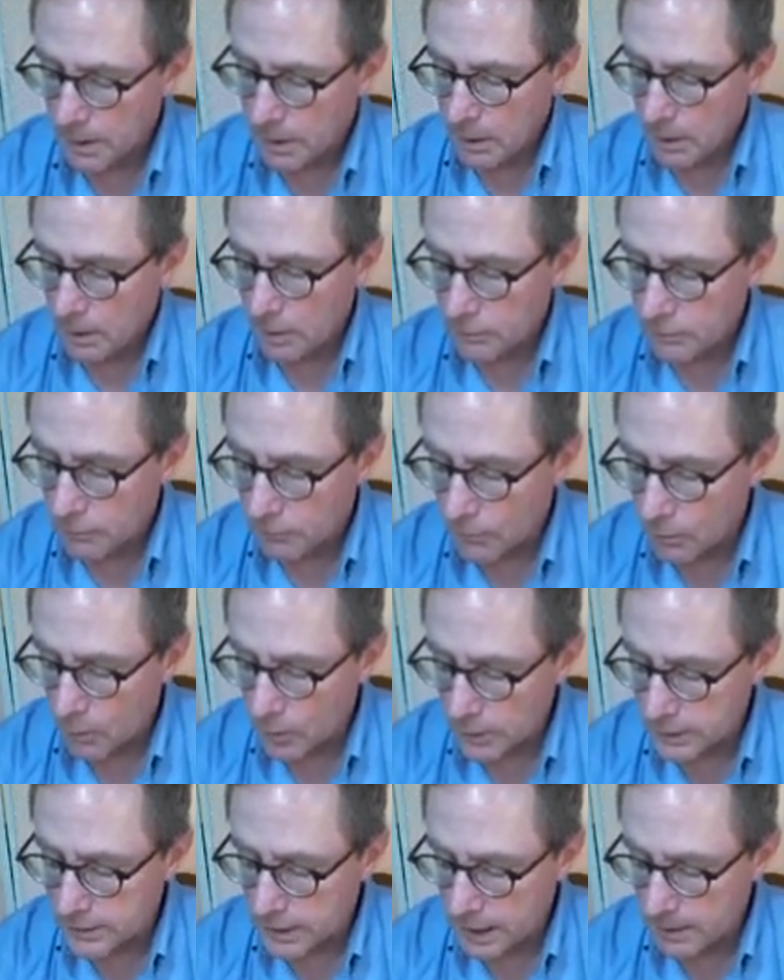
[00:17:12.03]
So for
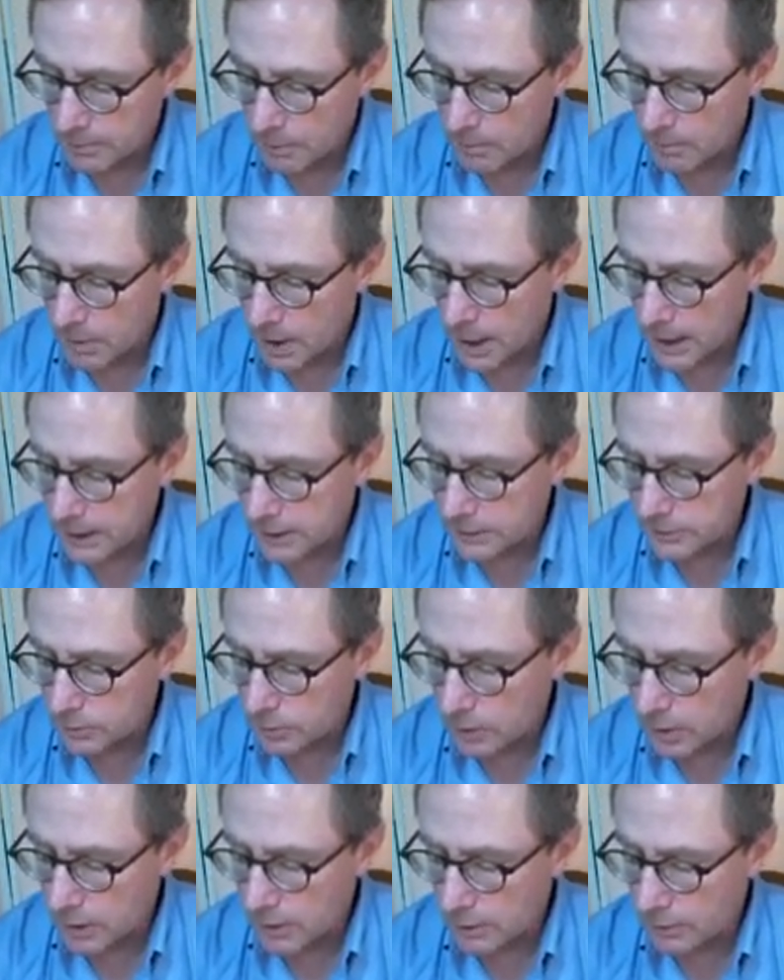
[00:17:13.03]
example, minus
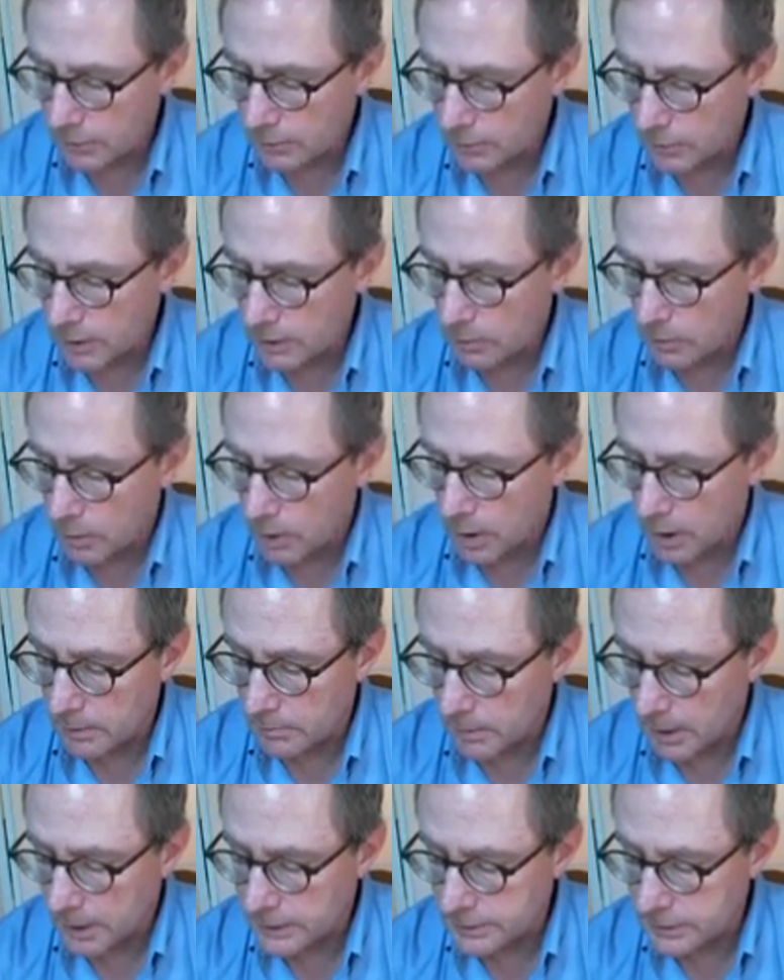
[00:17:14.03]
1, 3, 1
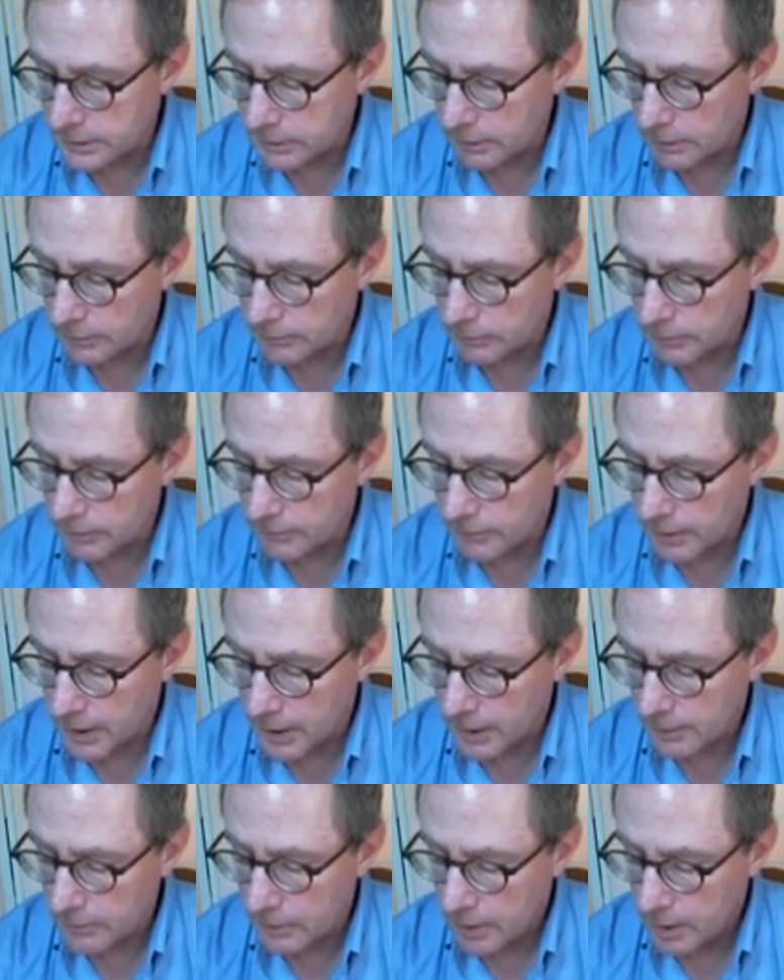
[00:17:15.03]
by 0, 3,
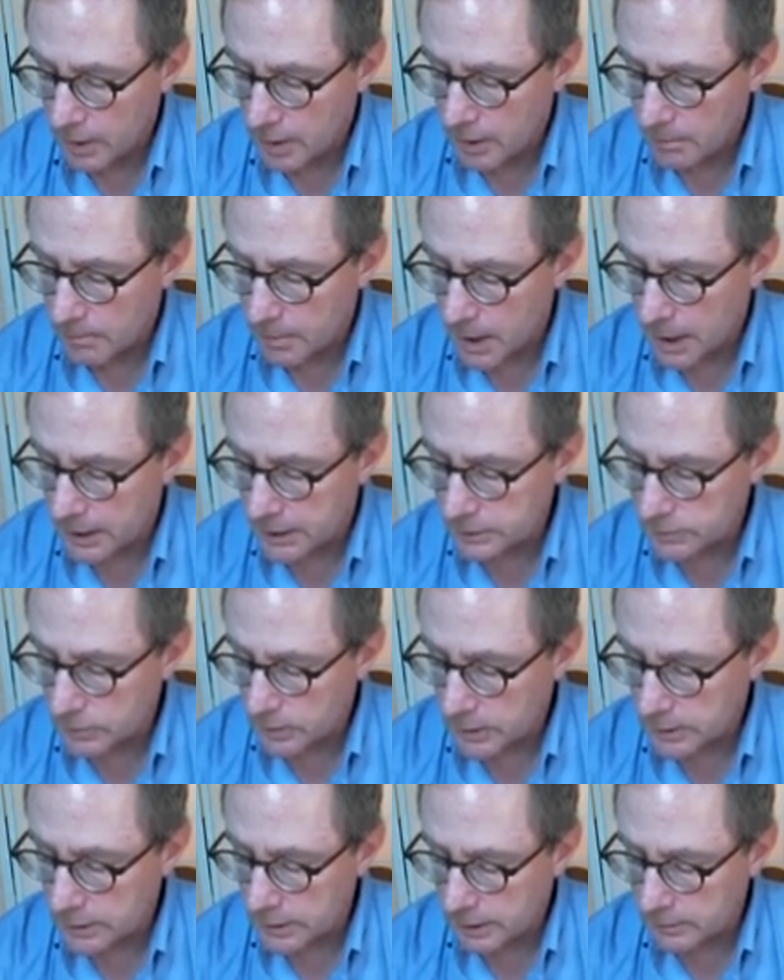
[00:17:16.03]
5. Minus
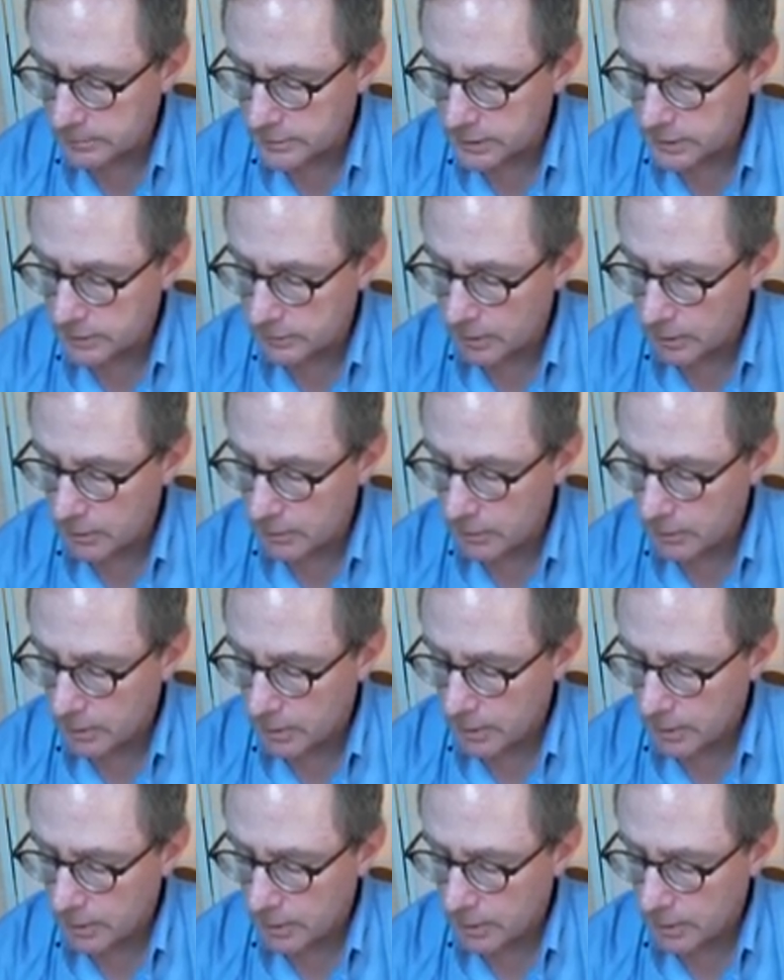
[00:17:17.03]
1 times 0.